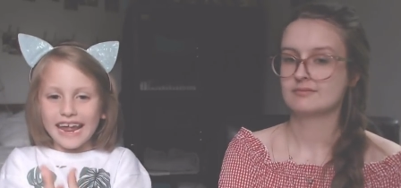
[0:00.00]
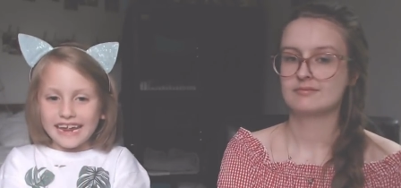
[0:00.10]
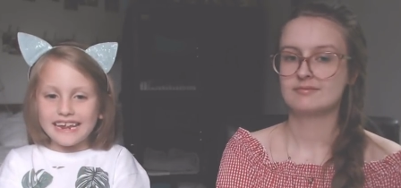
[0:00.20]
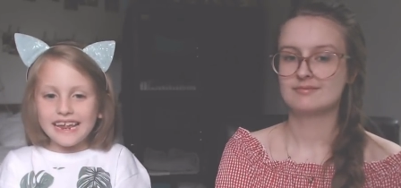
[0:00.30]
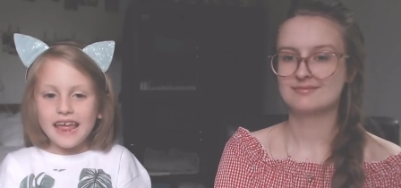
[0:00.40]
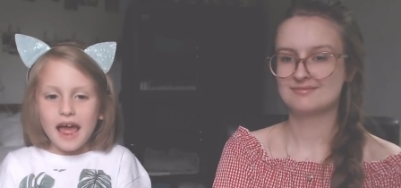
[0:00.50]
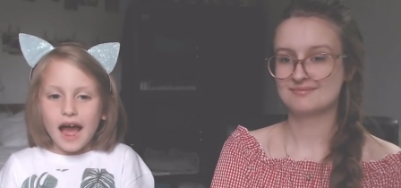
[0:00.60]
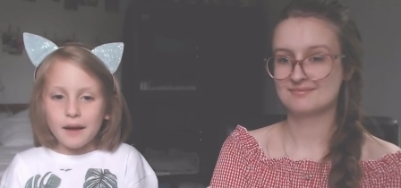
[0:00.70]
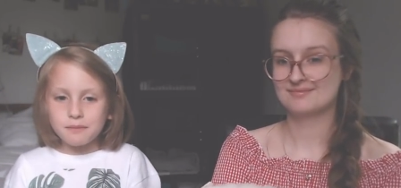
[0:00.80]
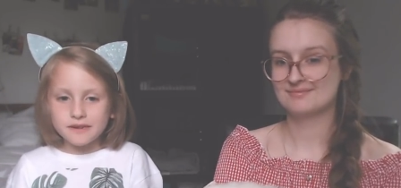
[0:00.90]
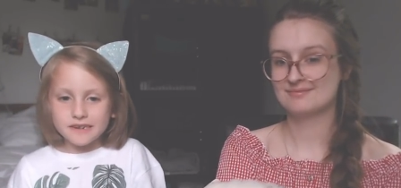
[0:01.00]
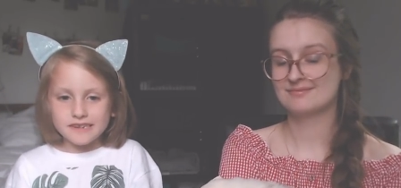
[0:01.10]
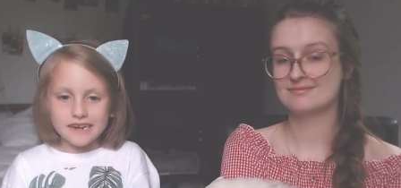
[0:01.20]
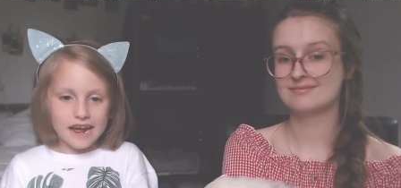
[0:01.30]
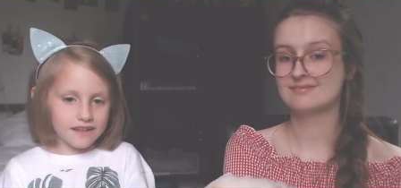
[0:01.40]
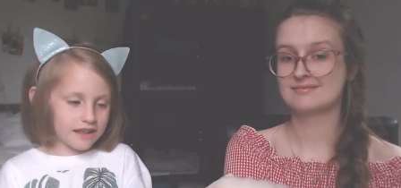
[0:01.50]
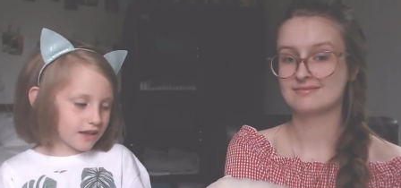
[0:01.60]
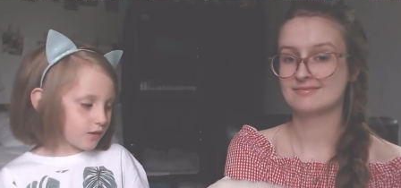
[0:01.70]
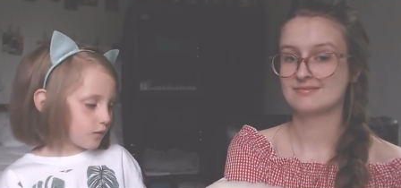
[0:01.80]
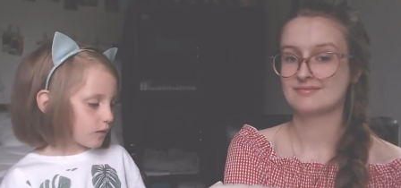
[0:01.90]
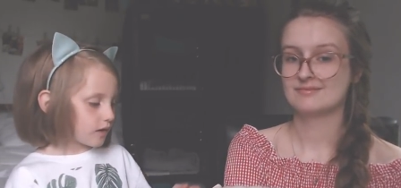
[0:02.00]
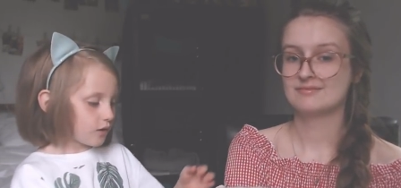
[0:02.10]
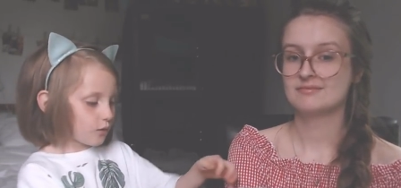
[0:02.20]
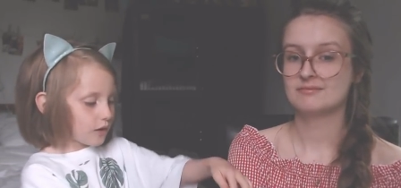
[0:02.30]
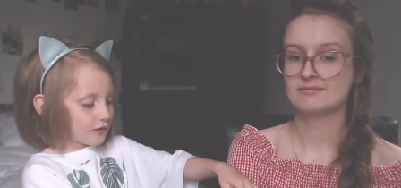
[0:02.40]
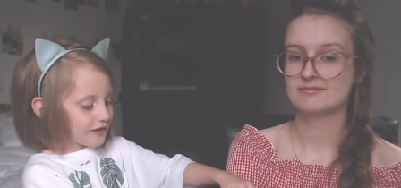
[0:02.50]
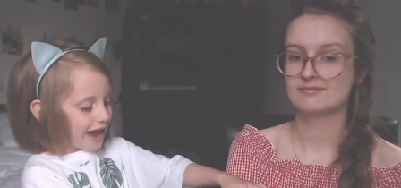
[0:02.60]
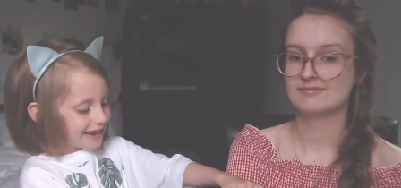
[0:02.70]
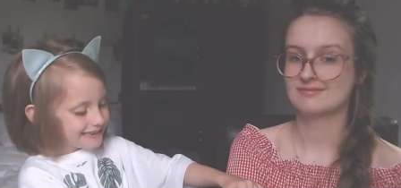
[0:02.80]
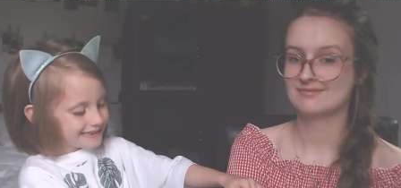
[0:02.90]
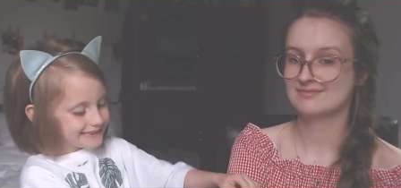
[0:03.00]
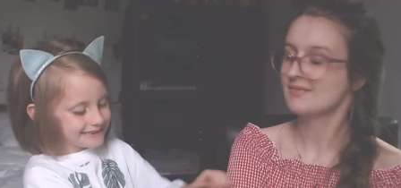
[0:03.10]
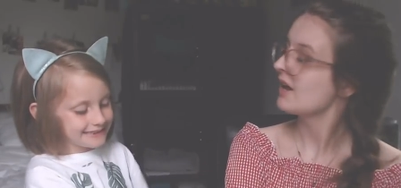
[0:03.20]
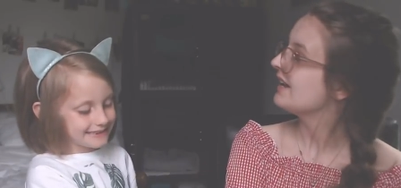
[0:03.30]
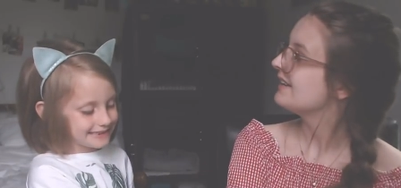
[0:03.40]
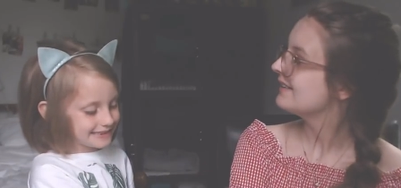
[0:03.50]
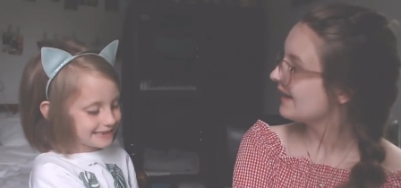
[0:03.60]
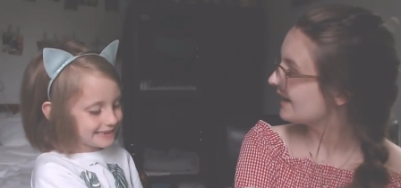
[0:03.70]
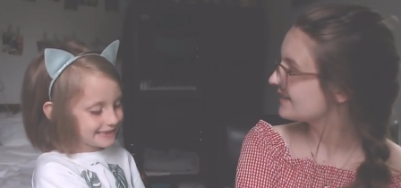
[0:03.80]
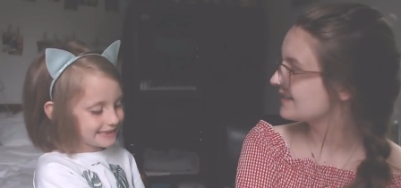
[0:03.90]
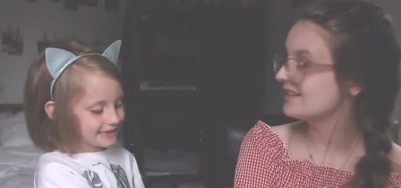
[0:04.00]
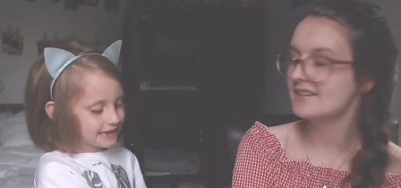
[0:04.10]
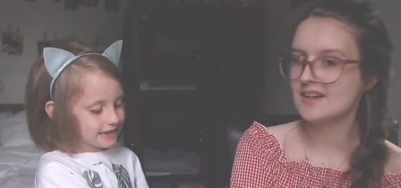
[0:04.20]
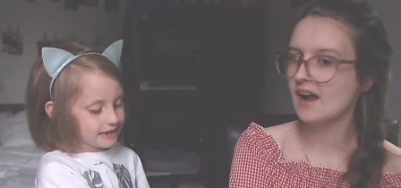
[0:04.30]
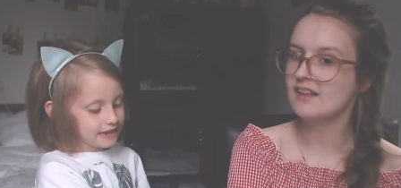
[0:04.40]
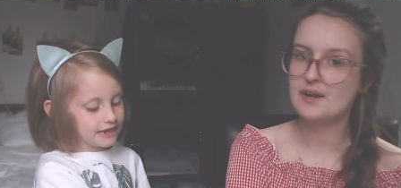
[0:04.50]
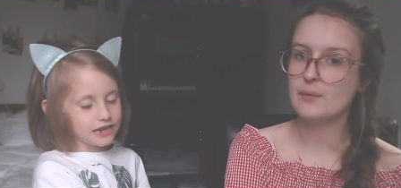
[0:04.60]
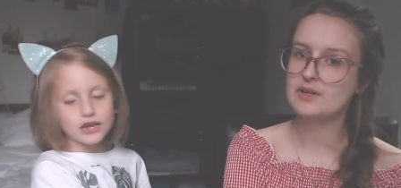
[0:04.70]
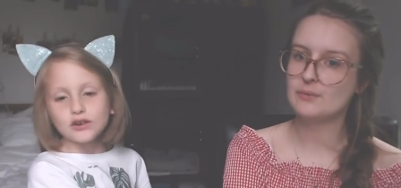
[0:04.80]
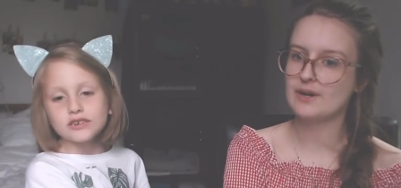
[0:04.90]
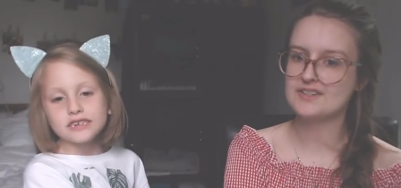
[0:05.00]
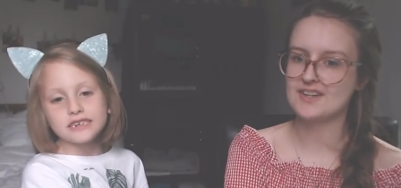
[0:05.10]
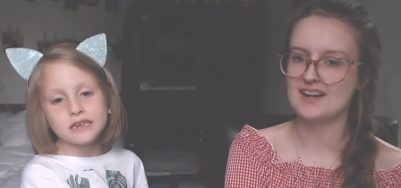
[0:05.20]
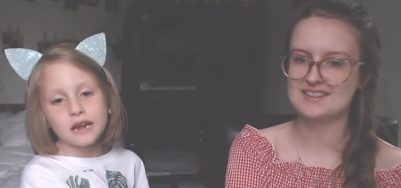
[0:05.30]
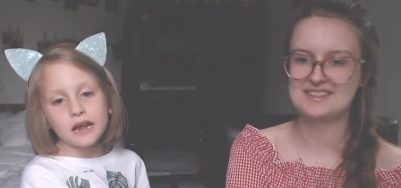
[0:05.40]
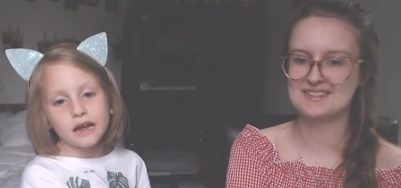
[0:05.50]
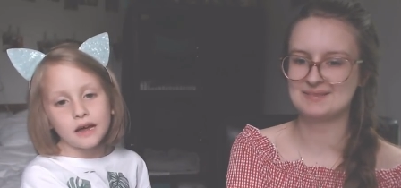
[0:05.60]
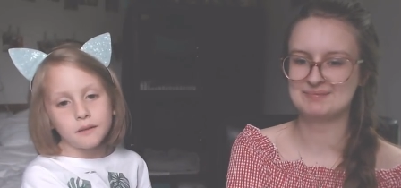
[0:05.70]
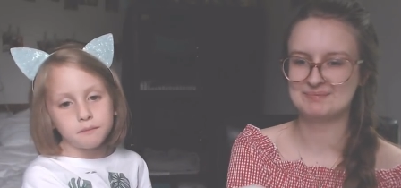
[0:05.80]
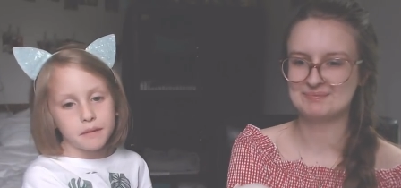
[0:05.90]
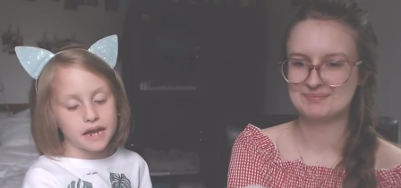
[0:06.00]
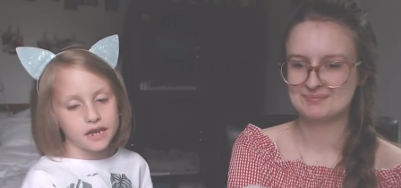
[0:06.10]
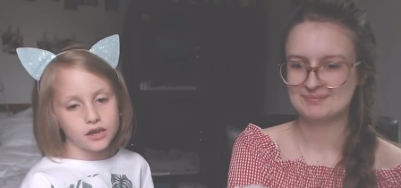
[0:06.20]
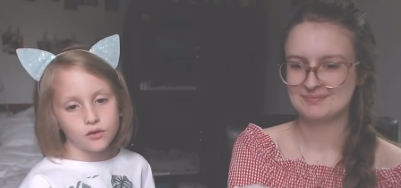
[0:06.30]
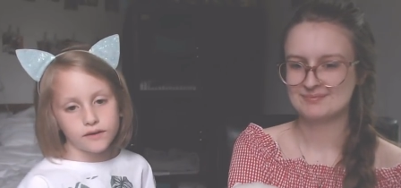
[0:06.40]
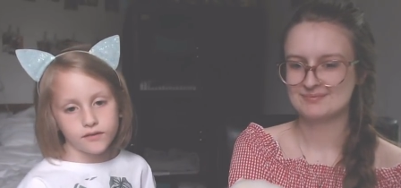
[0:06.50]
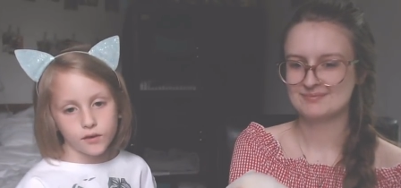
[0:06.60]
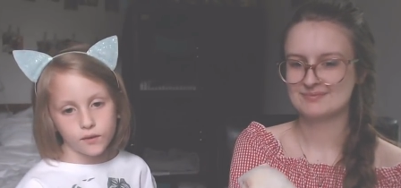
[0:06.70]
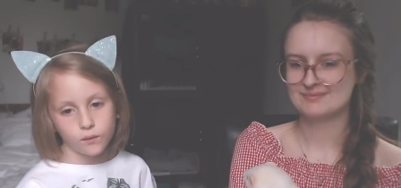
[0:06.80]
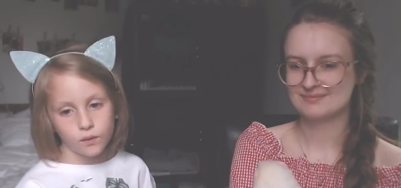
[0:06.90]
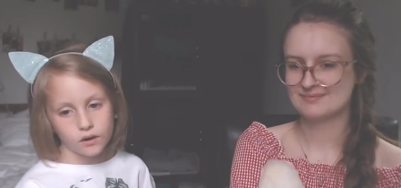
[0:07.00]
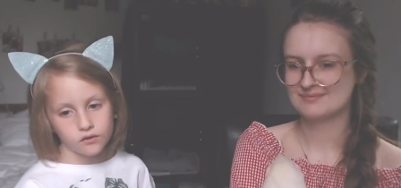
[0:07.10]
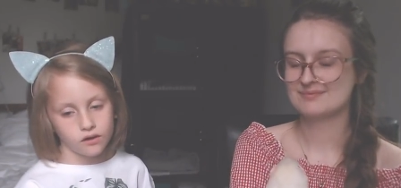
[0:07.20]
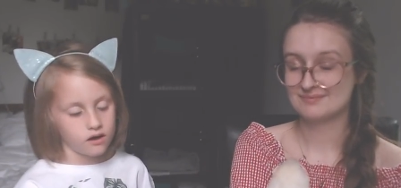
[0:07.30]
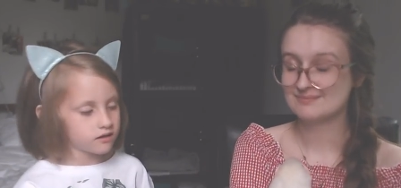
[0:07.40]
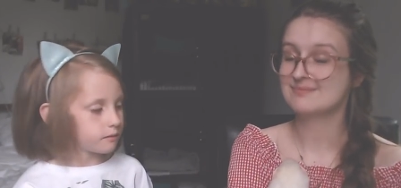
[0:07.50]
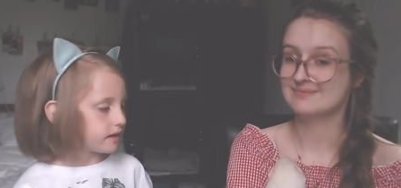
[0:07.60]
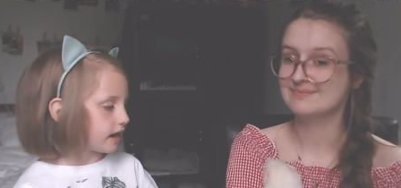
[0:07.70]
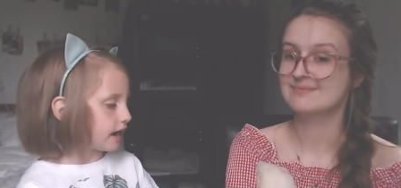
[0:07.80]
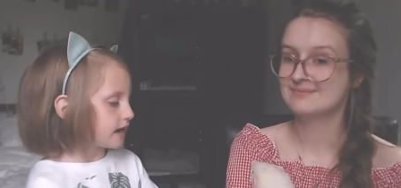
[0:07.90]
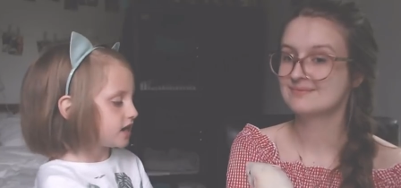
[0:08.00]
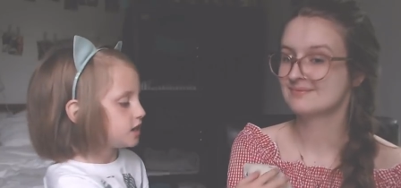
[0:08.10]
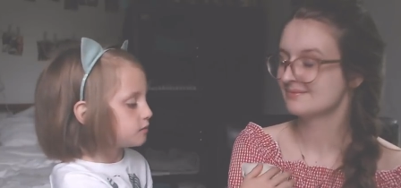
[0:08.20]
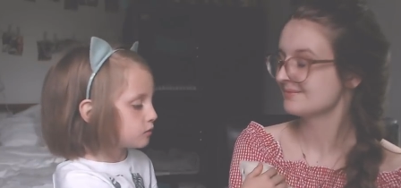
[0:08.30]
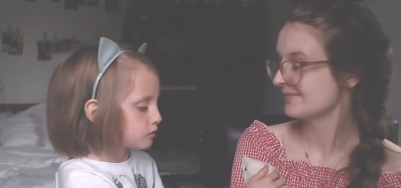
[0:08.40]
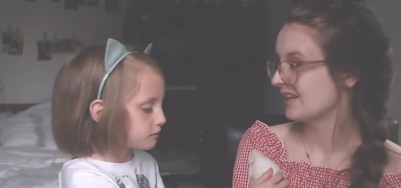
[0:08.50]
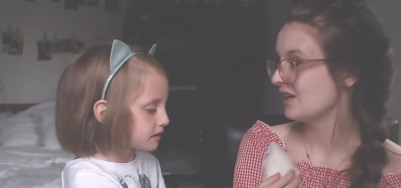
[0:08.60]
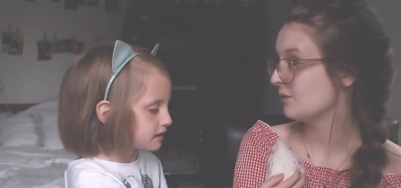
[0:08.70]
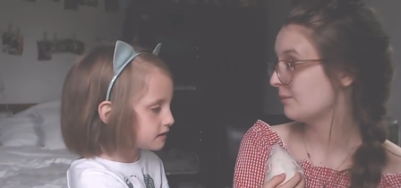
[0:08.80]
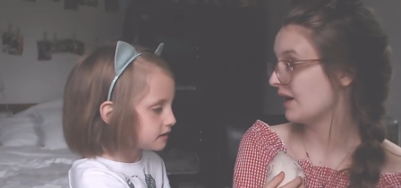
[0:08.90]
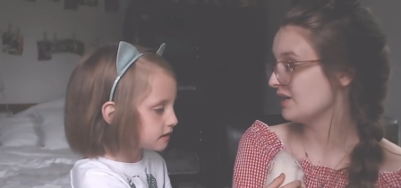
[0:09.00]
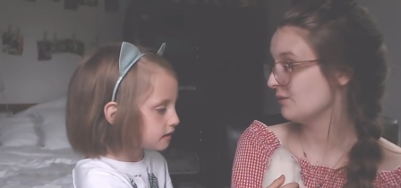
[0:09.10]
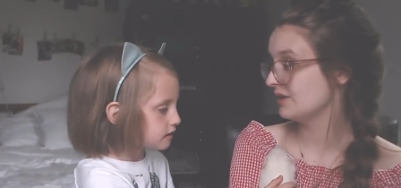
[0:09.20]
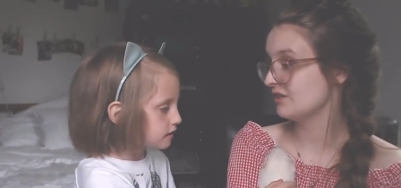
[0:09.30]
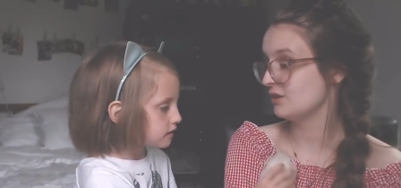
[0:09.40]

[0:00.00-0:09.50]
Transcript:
Speaker 1: eight, Appa does not like when you wear socks.
Speaker 2: Yes, he does not like he when you wear socks. He used
Speaker 1: to um, bite you if you wear socks, but mm -hmm. not mm-hmm. anymore.
Speaker 2: He would bite you until